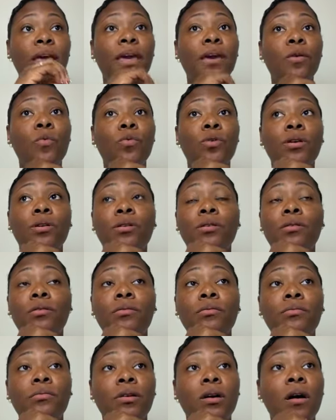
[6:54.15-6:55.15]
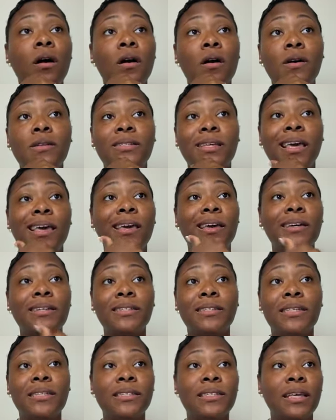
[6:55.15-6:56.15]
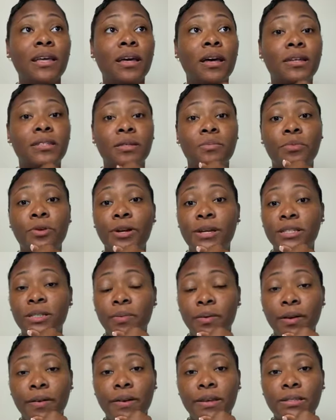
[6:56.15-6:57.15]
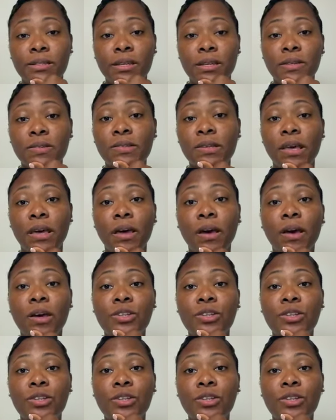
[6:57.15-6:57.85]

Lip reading: it will cause inconsistent customer experiences.